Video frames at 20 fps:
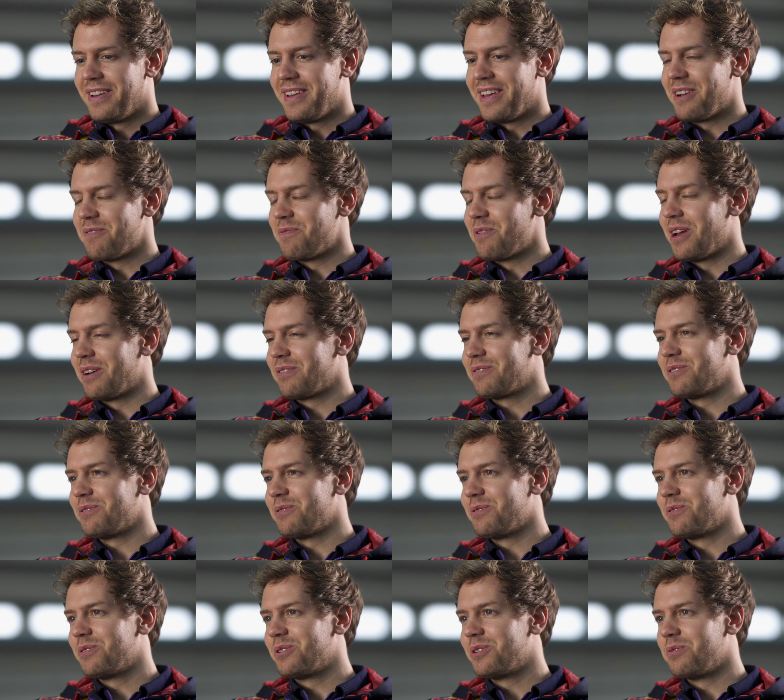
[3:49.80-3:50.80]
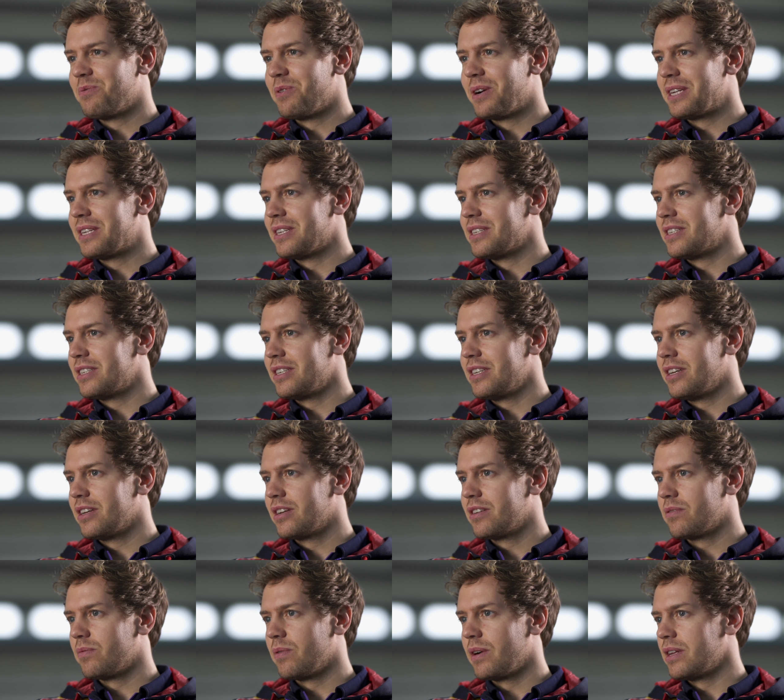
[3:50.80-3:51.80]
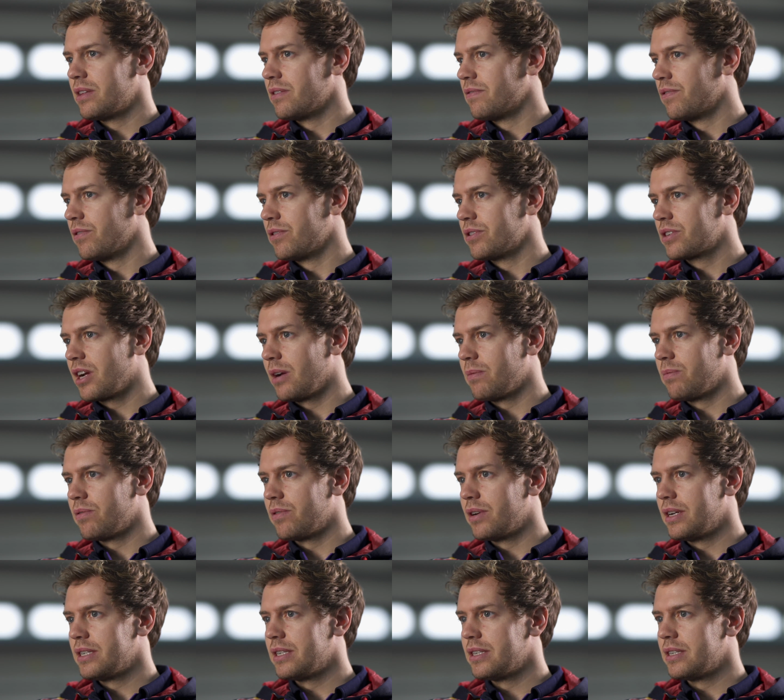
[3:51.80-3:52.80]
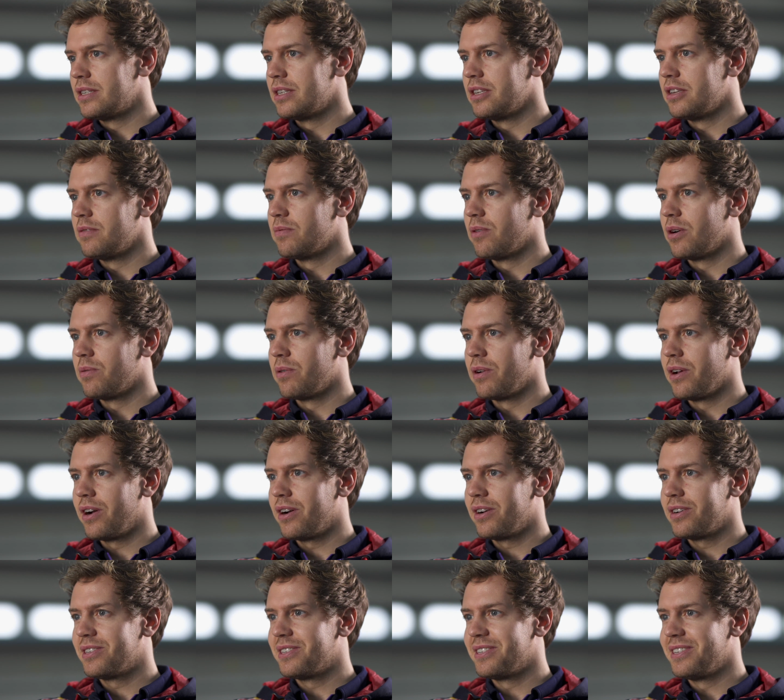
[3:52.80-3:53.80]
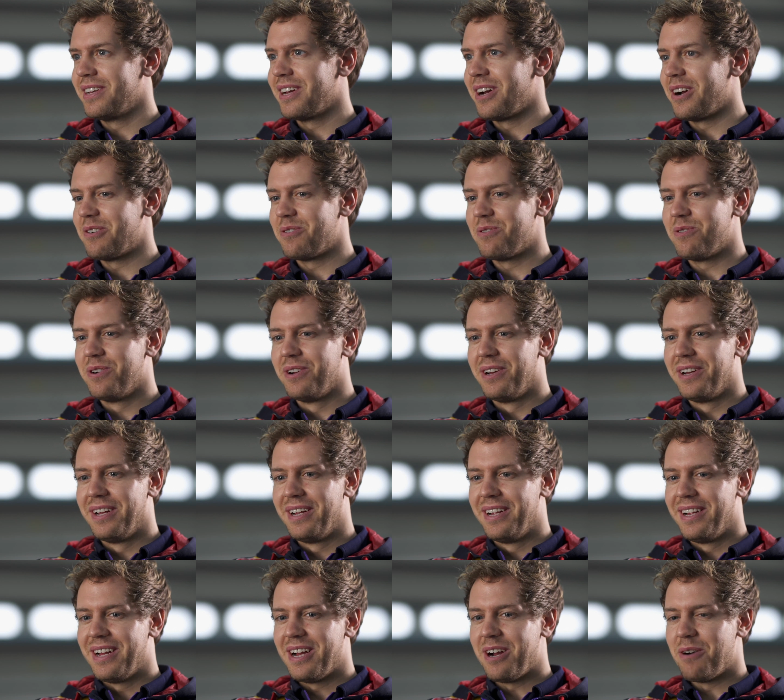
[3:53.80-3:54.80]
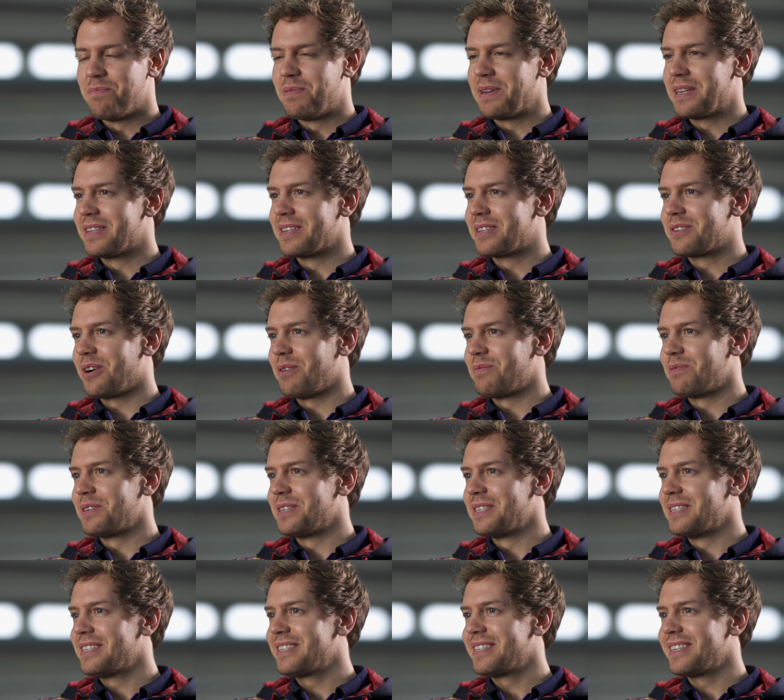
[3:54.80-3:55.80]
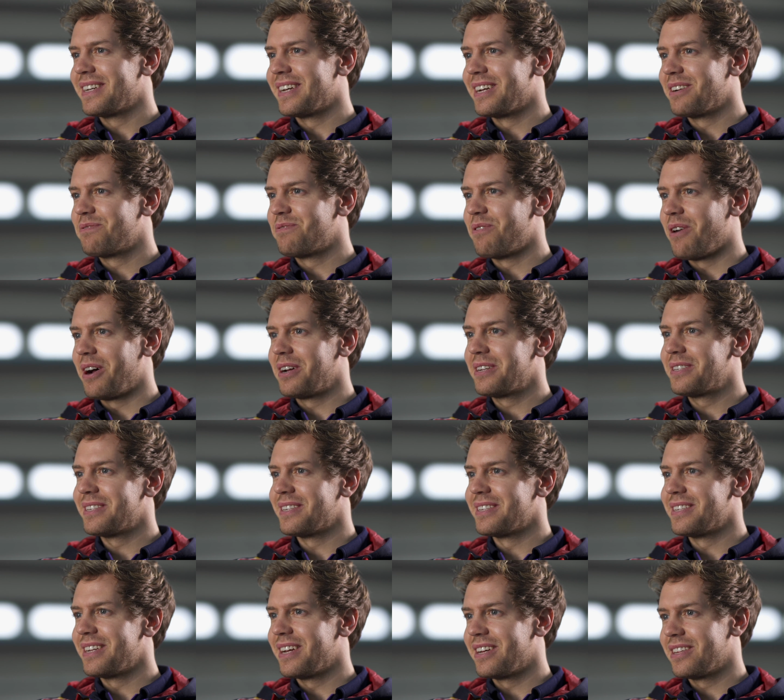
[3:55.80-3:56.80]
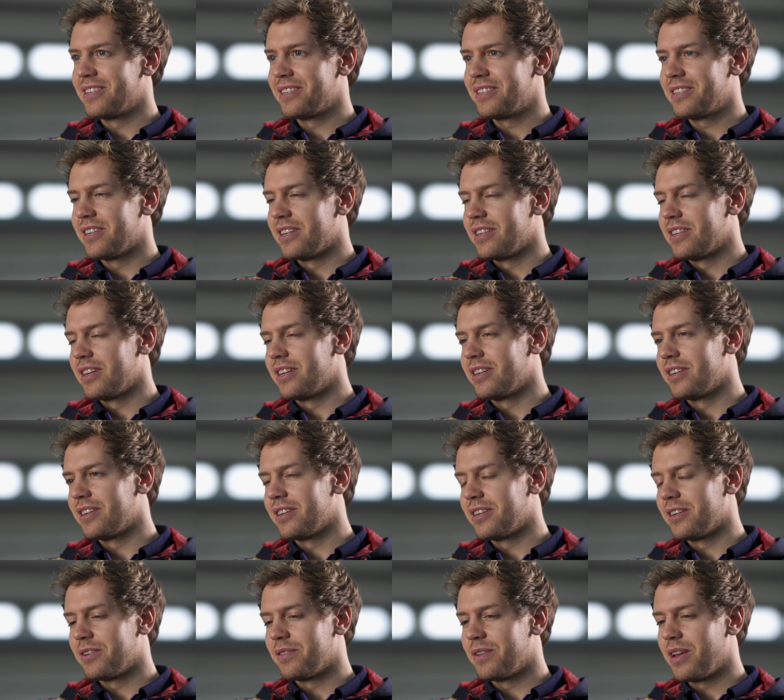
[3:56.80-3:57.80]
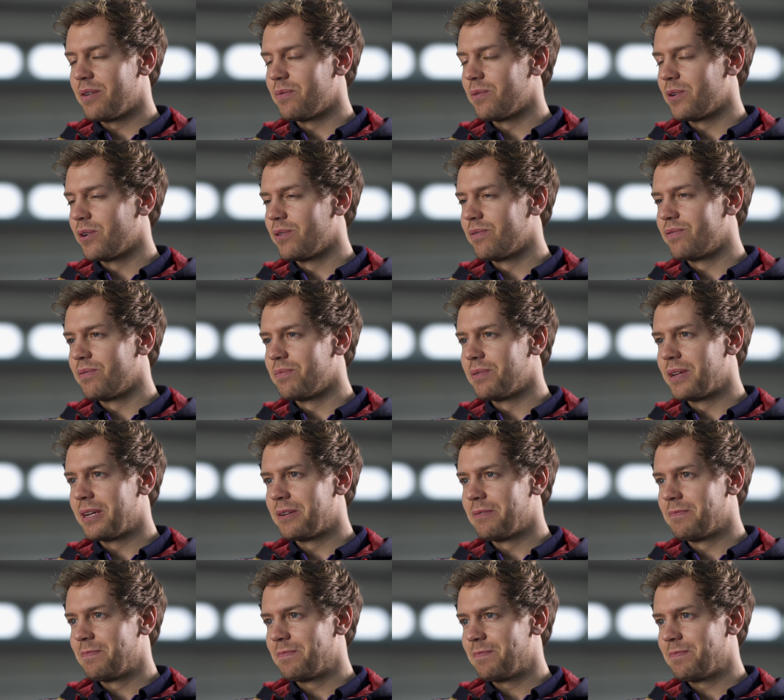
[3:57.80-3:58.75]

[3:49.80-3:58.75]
We'll have to wait and see, wait the first couple of races, see where we are, see how big the trouble is for us and the others, and then we go from there.